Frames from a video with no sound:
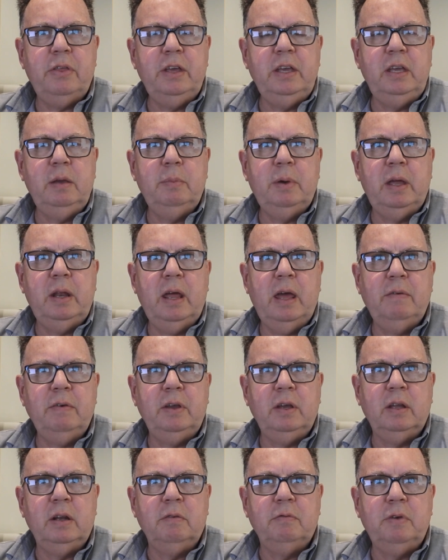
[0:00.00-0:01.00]
thinking about
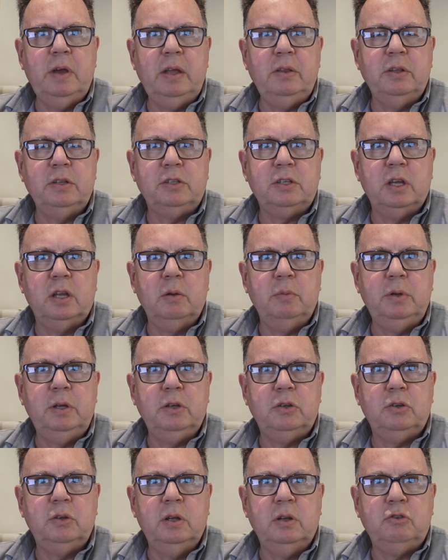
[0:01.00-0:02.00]
having an event that's going to
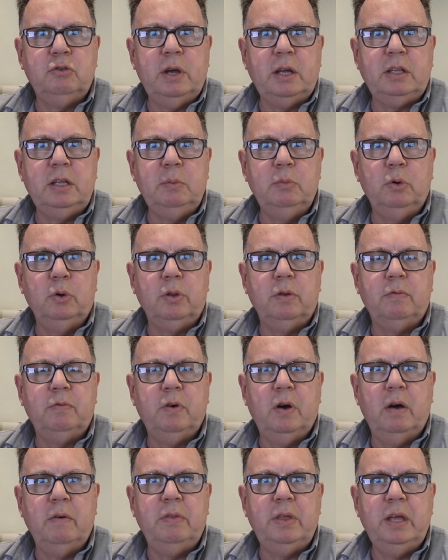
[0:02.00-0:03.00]
be attracting more than
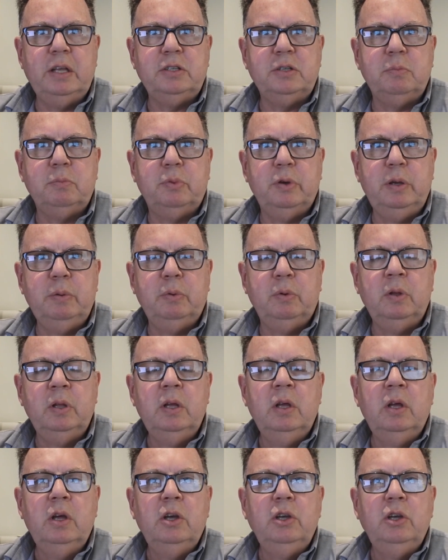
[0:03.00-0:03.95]
5,000 people,